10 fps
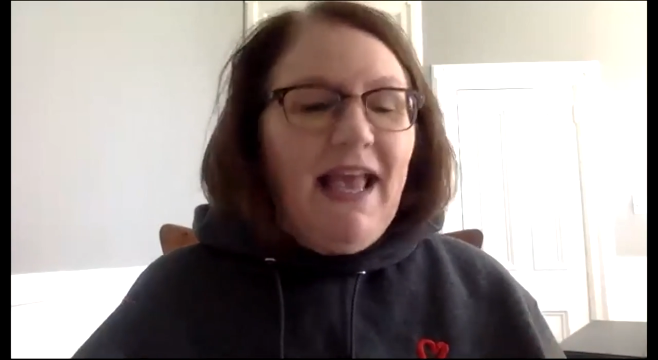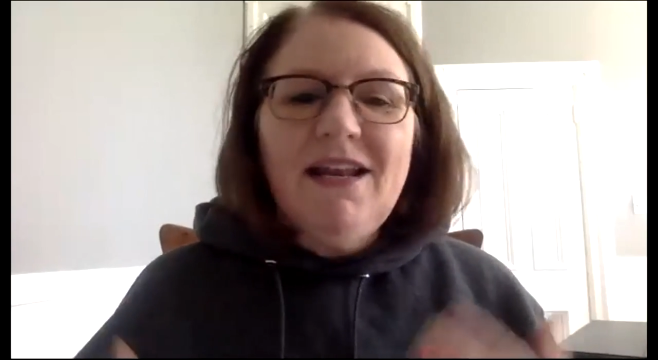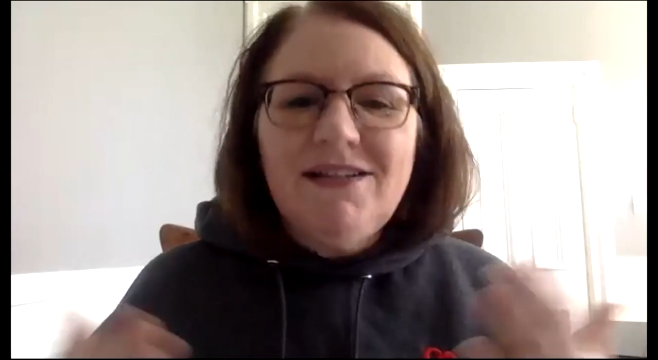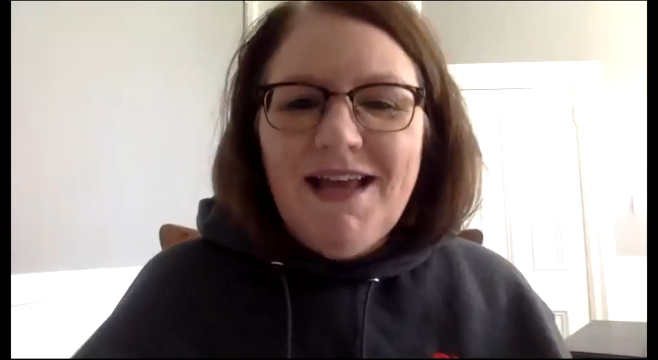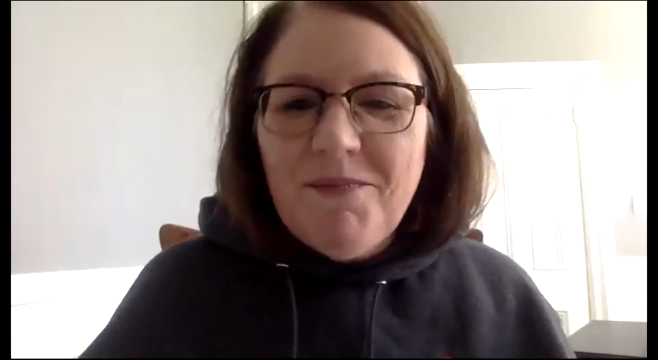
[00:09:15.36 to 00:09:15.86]
And
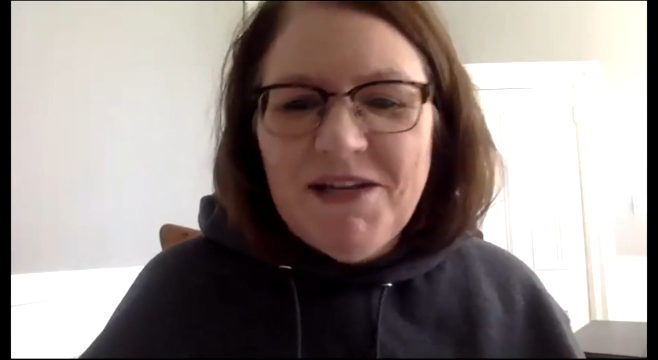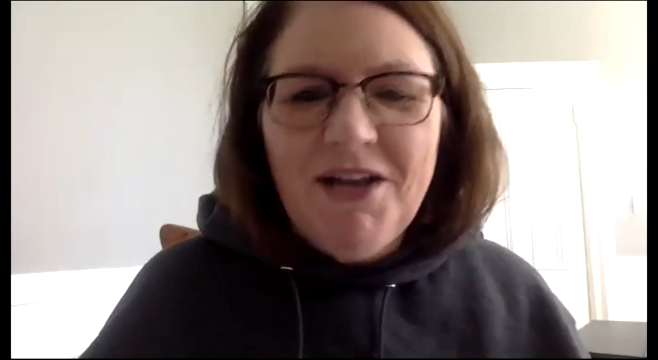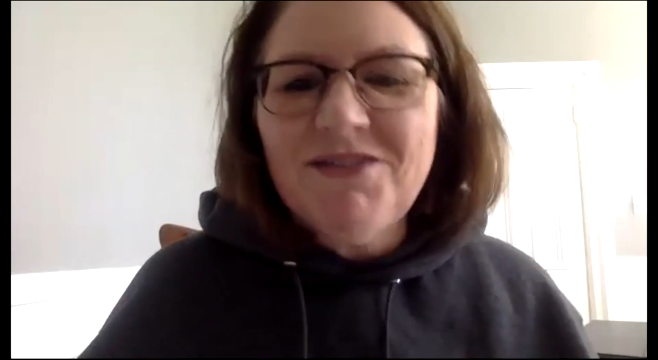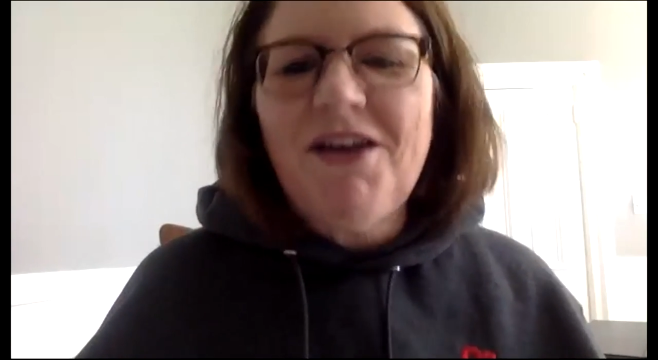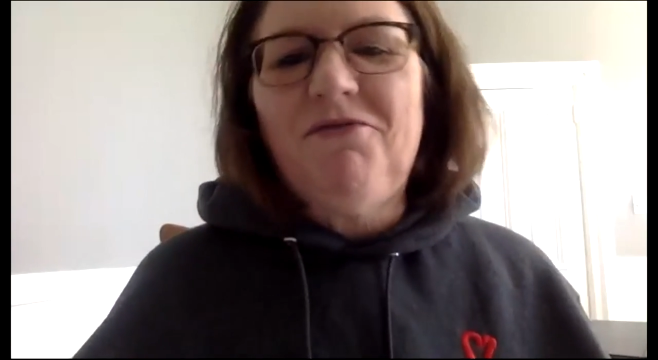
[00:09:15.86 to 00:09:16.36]
it's
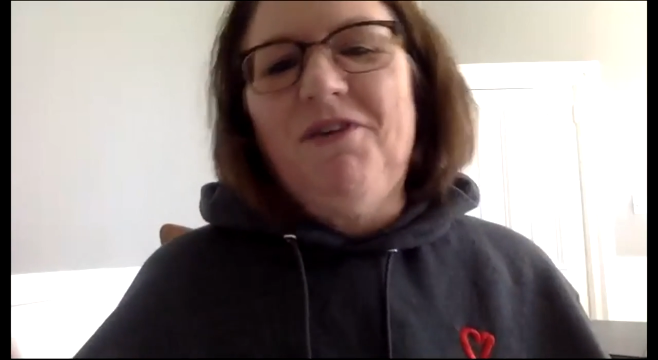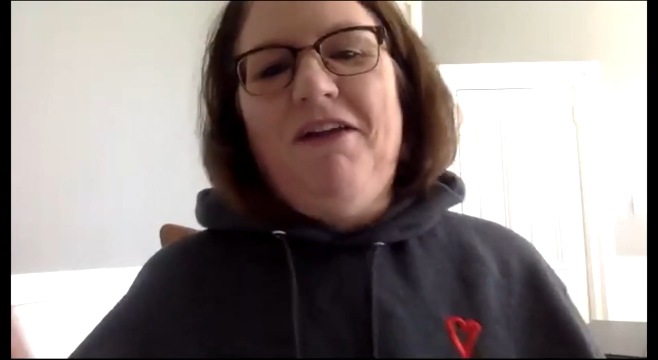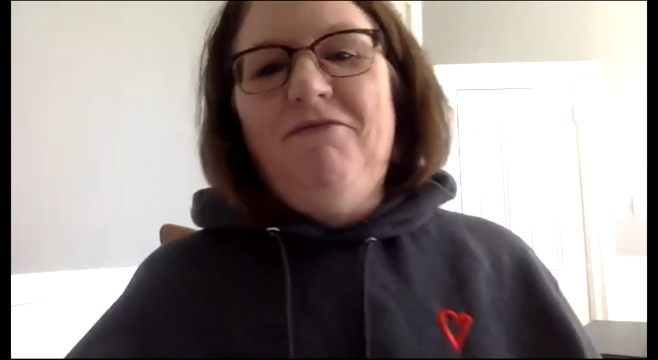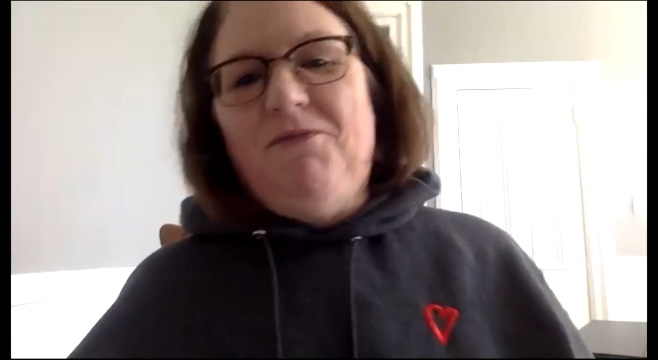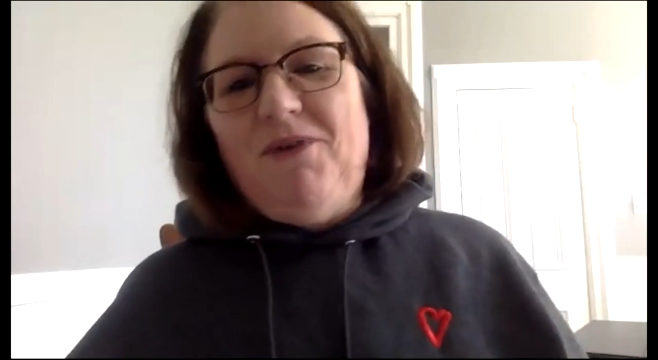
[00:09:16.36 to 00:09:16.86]
uptown's not for
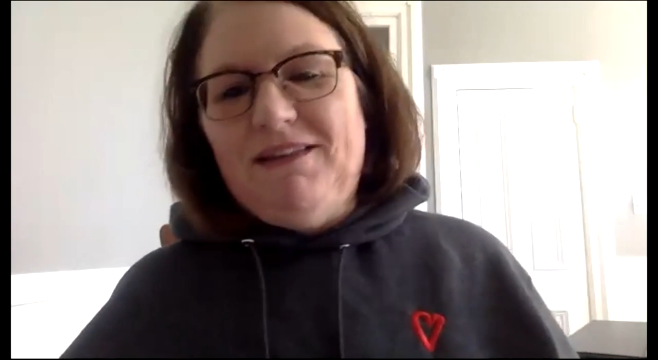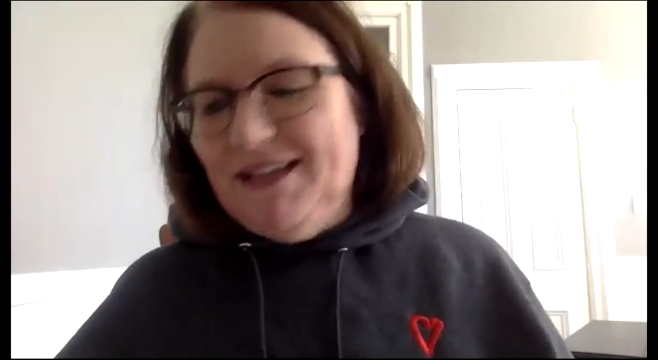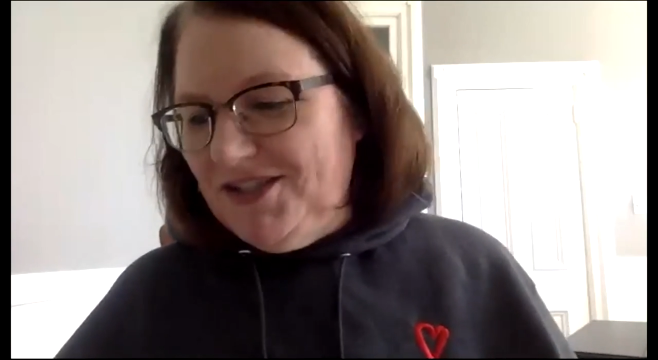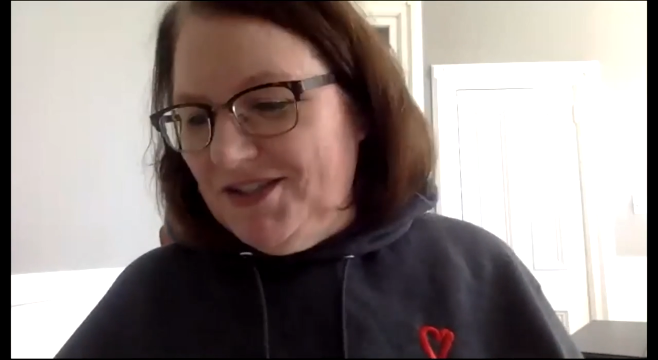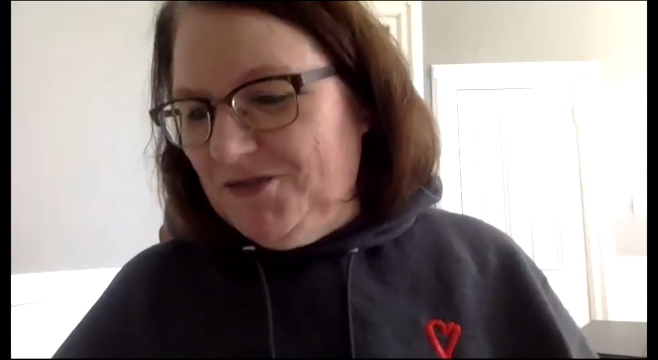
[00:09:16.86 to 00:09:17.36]
everyone.
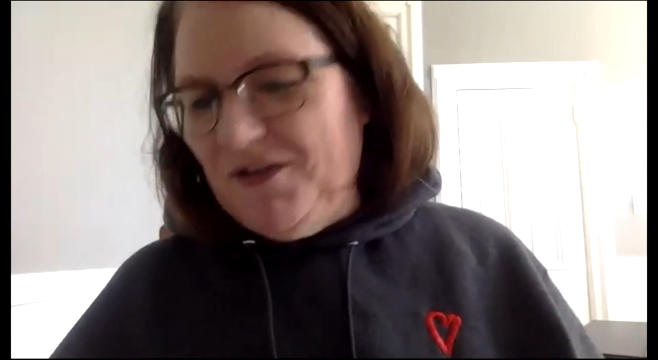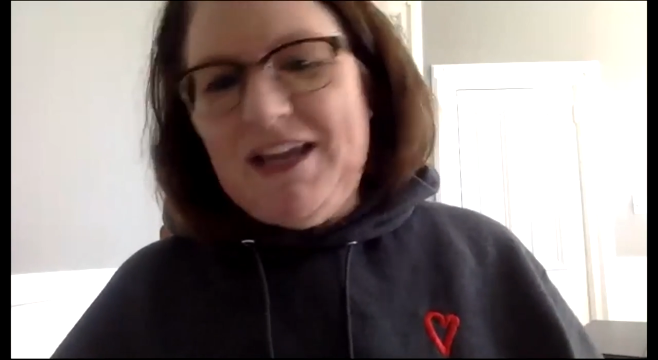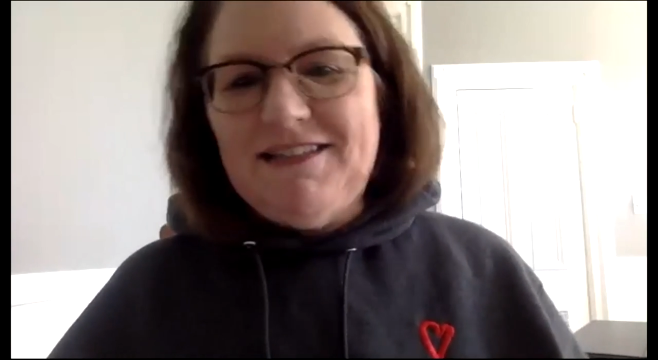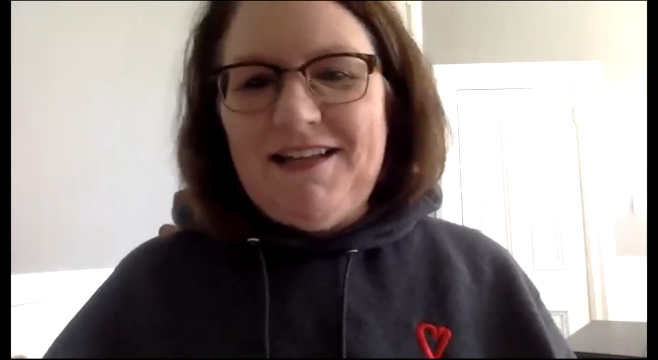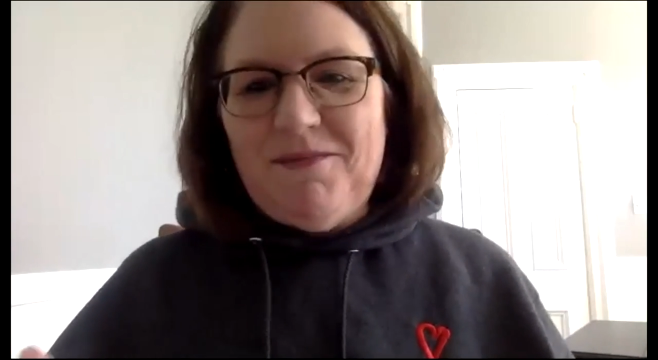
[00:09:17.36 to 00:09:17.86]
Let's just face it.